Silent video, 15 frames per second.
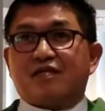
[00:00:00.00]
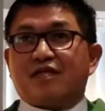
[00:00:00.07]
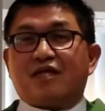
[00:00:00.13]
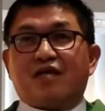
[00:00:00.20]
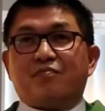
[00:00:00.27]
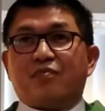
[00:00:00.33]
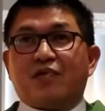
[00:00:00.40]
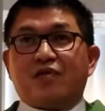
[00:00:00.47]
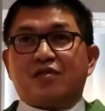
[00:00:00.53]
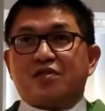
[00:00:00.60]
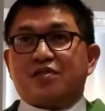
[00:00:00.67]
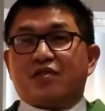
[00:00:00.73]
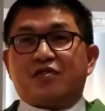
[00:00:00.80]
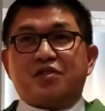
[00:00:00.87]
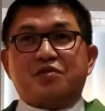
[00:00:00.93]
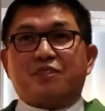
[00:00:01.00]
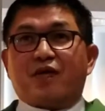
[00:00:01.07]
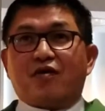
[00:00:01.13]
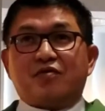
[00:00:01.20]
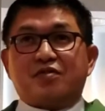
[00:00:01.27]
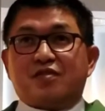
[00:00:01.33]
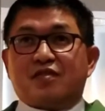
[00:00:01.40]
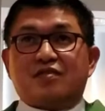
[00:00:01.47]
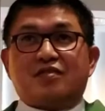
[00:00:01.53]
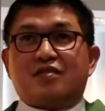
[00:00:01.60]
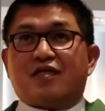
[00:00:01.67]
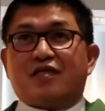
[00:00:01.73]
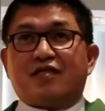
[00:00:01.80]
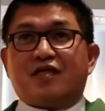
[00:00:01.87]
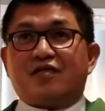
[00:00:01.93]
couples or spouses
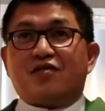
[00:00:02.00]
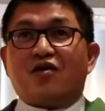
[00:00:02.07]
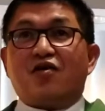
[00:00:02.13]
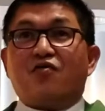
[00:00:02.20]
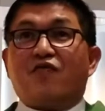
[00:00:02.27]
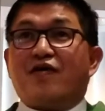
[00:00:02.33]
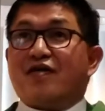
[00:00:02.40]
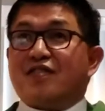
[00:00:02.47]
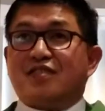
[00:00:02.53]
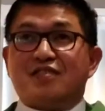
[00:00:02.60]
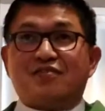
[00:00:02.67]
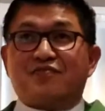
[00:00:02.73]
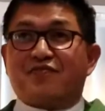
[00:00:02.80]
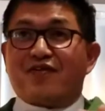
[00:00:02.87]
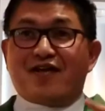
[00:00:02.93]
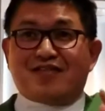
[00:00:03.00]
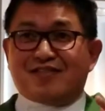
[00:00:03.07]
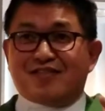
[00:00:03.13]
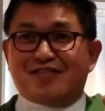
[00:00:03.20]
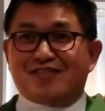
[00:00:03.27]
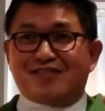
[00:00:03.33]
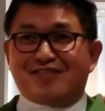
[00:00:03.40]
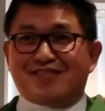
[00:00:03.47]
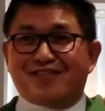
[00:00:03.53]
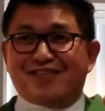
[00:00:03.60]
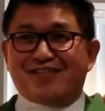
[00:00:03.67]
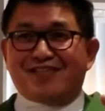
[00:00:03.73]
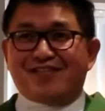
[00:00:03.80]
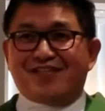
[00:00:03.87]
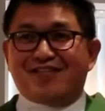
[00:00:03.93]
are not always friends
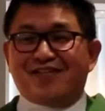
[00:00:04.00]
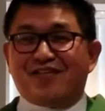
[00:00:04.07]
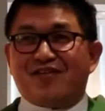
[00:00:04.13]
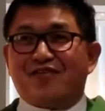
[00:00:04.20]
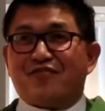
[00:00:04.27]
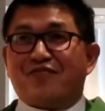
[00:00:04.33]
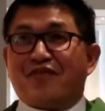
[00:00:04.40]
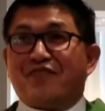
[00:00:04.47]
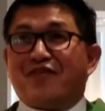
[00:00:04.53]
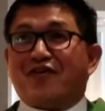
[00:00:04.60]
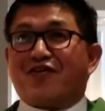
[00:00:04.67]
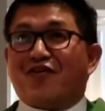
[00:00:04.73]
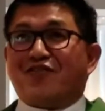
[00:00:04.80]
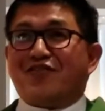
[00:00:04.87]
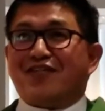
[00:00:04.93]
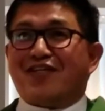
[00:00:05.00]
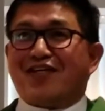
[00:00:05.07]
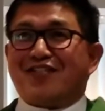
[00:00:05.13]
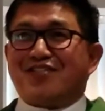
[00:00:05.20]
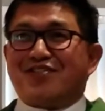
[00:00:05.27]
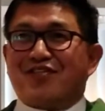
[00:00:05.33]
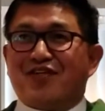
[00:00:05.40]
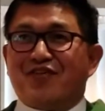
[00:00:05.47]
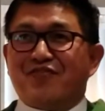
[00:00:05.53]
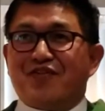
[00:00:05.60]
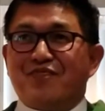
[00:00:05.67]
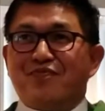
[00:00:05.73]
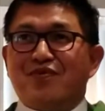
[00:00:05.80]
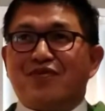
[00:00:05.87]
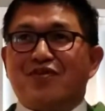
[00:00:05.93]
from the context of the
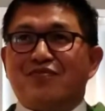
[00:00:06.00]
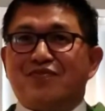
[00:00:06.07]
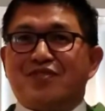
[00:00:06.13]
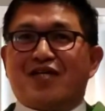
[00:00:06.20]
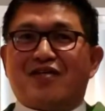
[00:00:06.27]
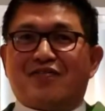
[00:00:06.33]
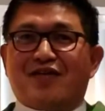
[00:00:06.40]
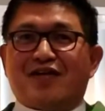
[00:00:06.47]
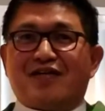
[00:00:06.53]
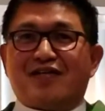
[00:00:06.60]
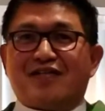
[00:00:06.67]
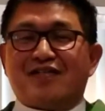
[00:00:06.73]
book of Sirach.